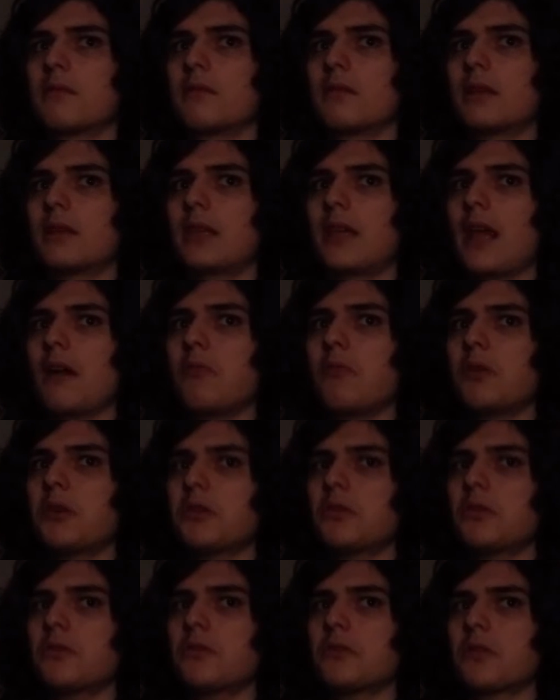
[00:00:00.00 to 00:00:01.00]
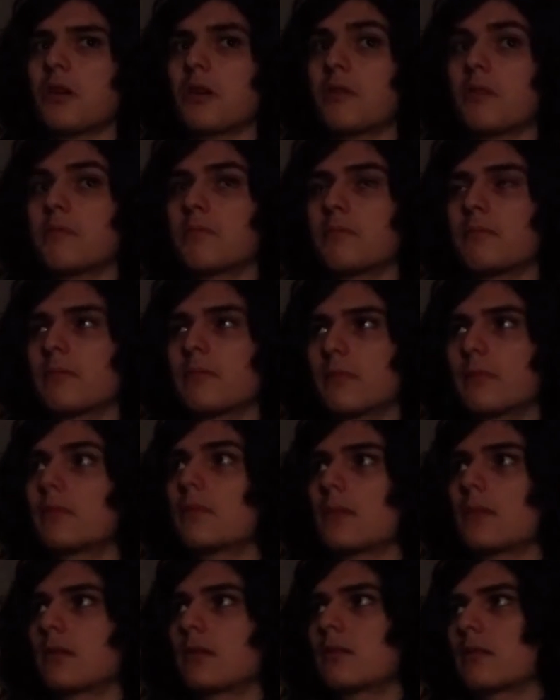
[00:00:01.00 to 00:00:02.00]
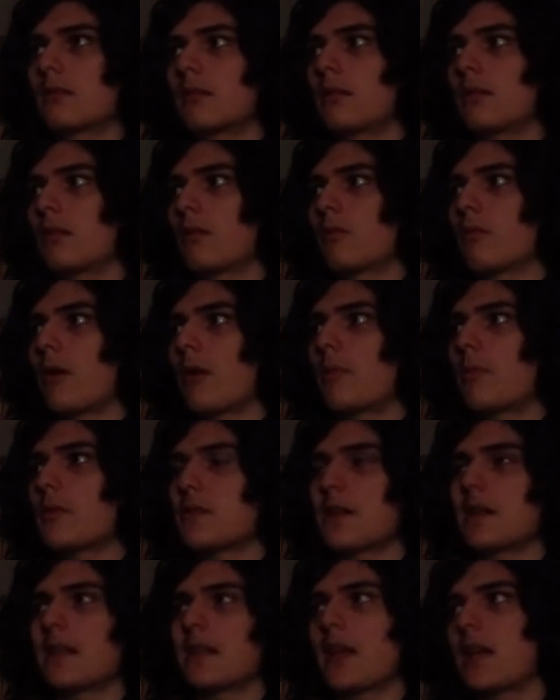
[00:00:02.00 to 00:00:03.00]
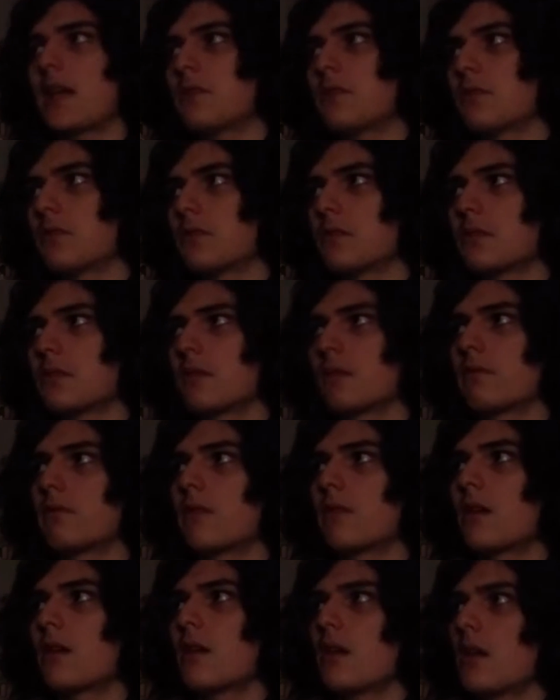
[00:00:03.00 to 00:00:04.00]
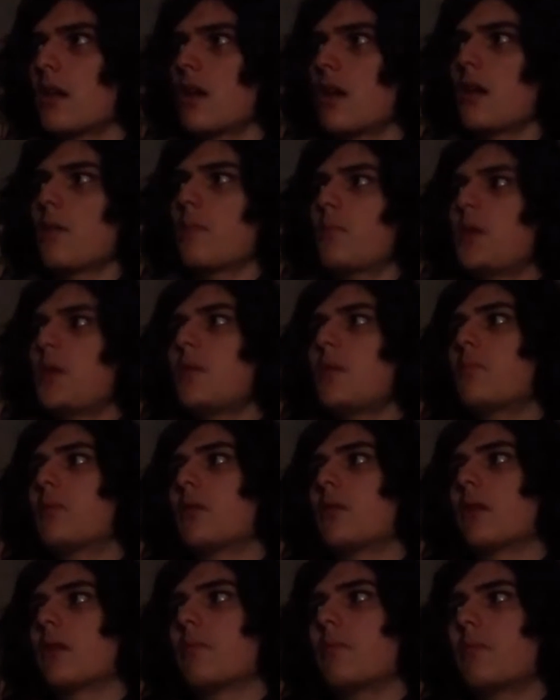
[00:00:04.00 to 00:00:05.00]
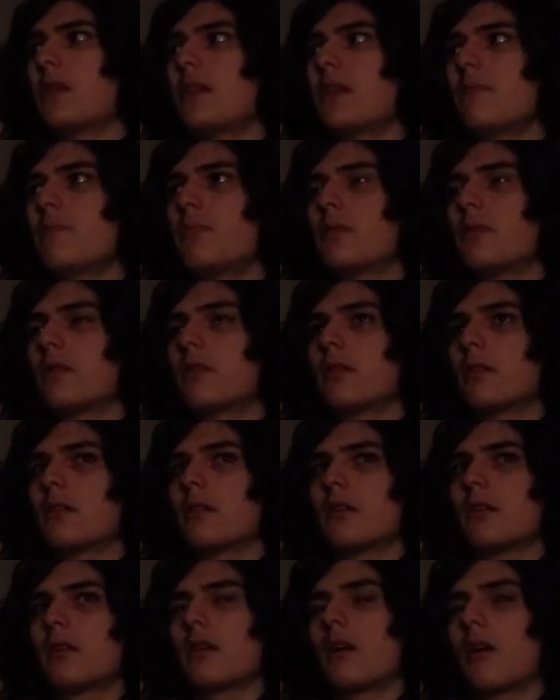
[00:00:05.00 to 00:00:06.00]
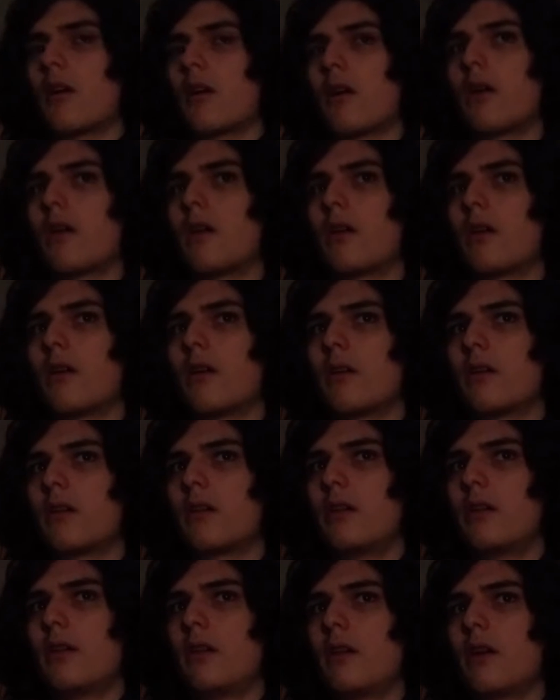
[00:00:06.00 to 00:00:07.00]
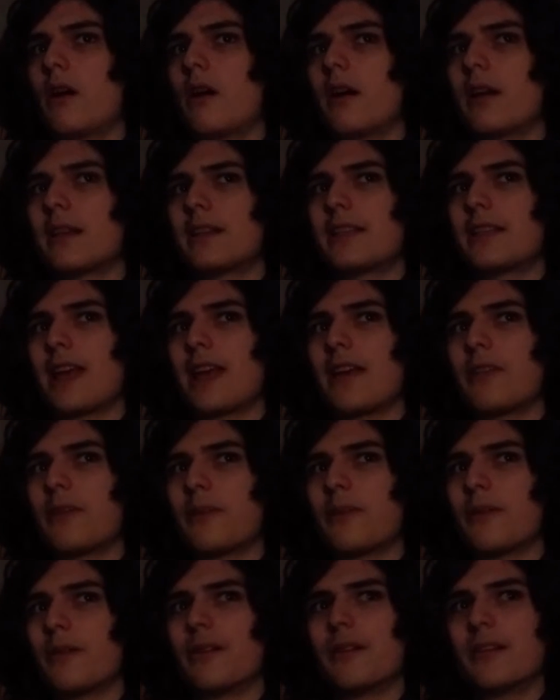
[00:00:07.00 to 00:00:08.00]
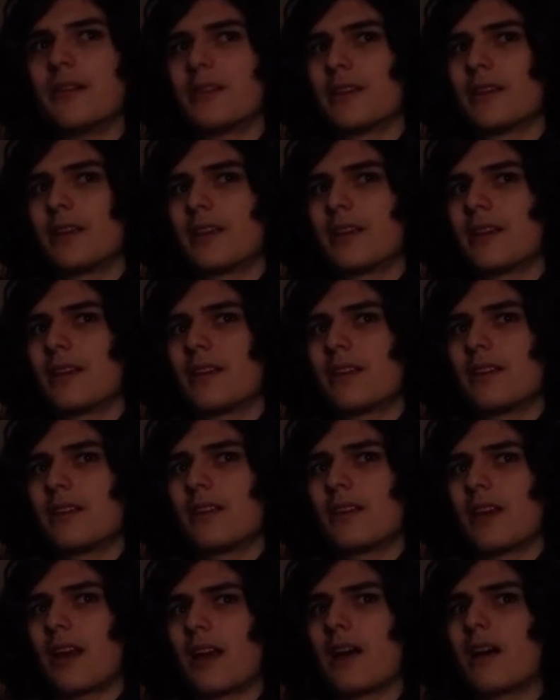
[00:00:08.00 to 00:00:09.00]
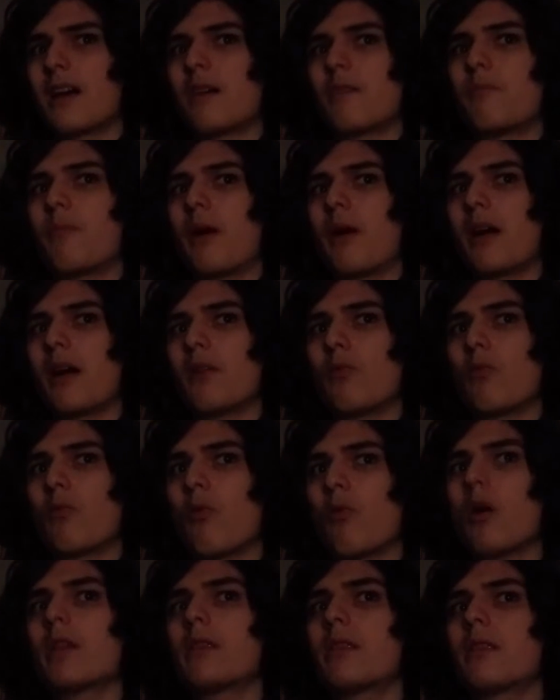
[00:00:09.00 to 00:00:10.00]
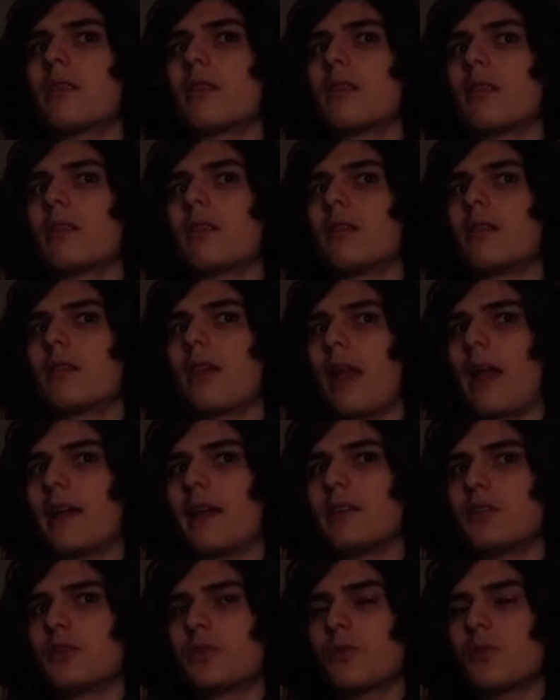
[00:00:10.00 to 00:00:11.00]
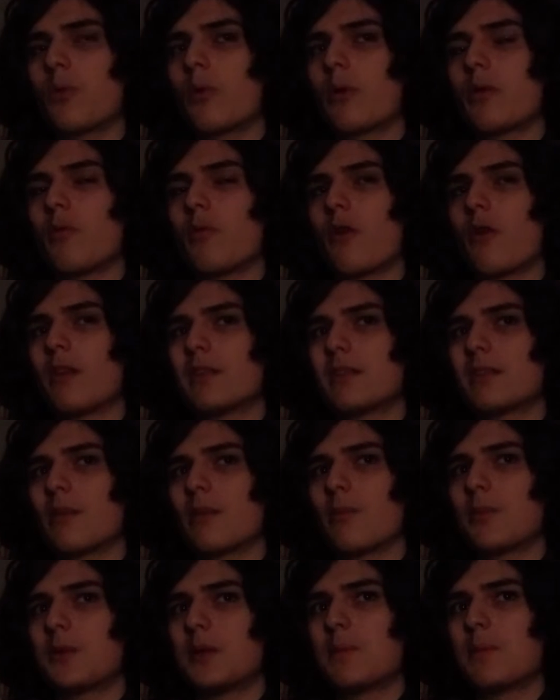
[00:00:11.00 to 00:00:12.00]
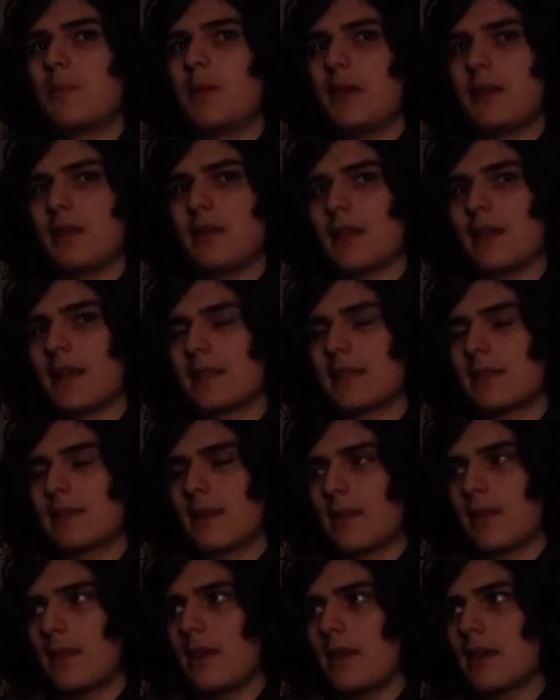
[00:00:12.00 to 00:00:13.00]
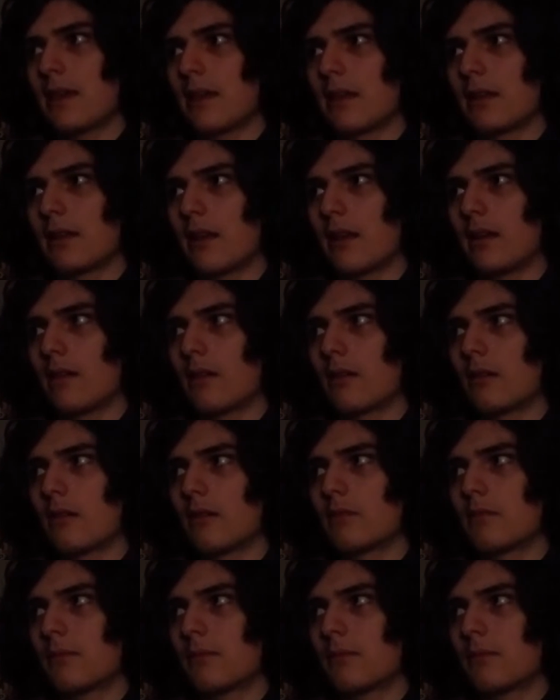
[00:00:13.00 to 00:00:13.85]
characters are representations of people, and people are not tethered by what a story wants them to be. That's the thing. They are